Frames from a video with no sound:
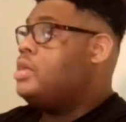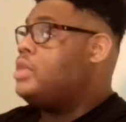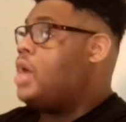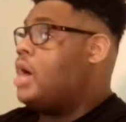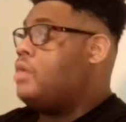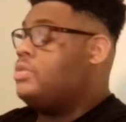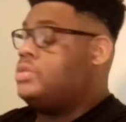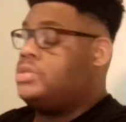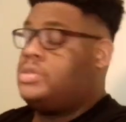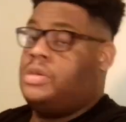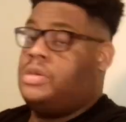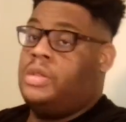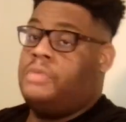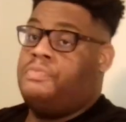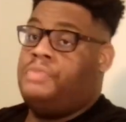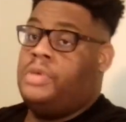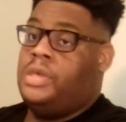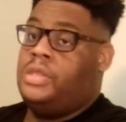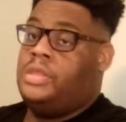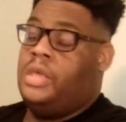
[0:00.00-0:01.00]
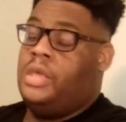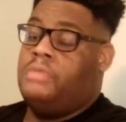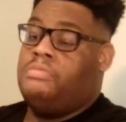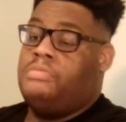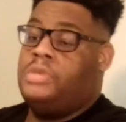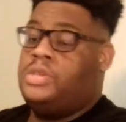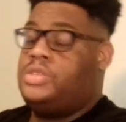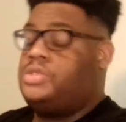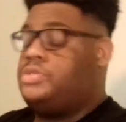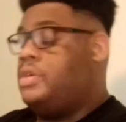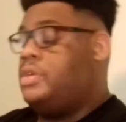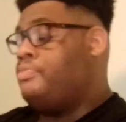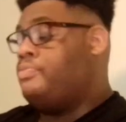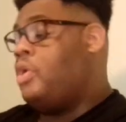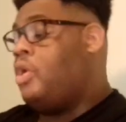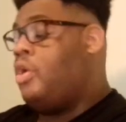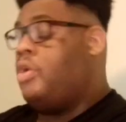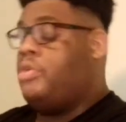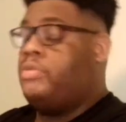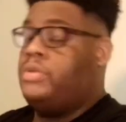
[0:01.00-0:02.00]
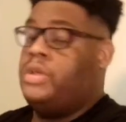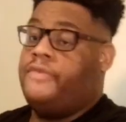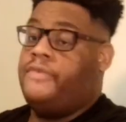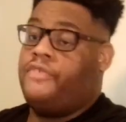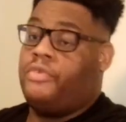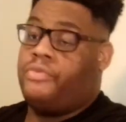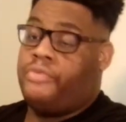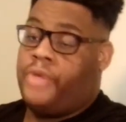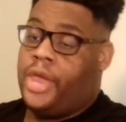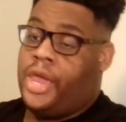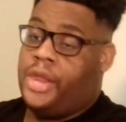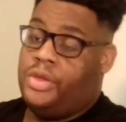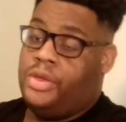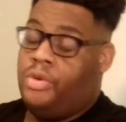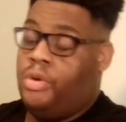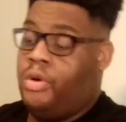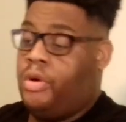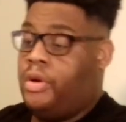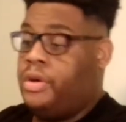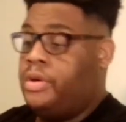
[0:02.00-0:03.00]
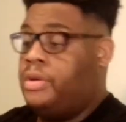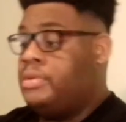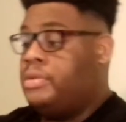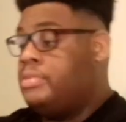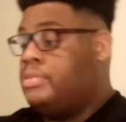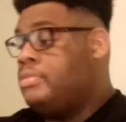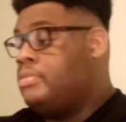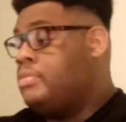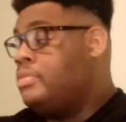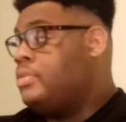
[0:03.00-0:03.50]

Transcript: That was going to be the mystery opponent for Randy Orton.